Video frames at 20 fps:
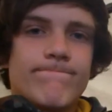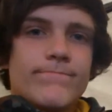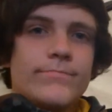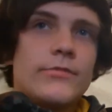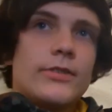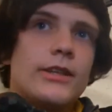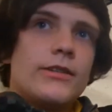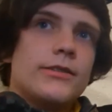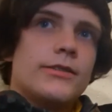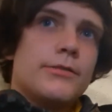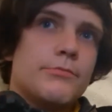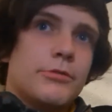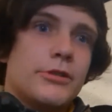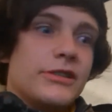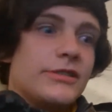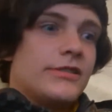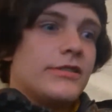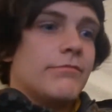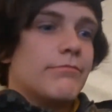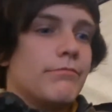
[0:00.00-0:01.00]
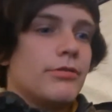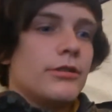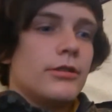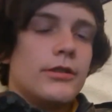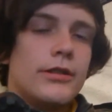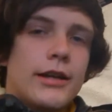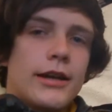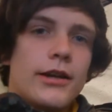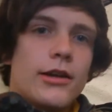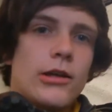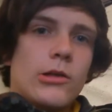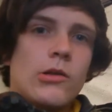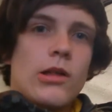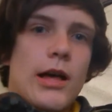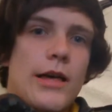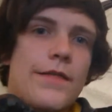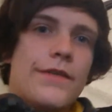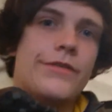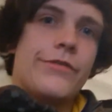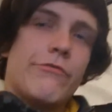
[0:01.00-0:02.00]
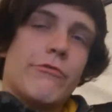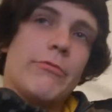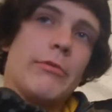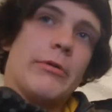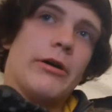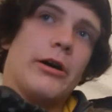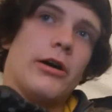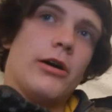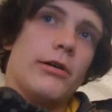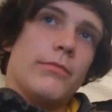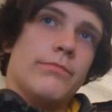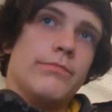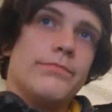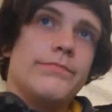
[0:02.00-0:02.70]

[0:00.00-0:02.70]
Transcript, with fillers: to put it simple, and I don't like this swim at all.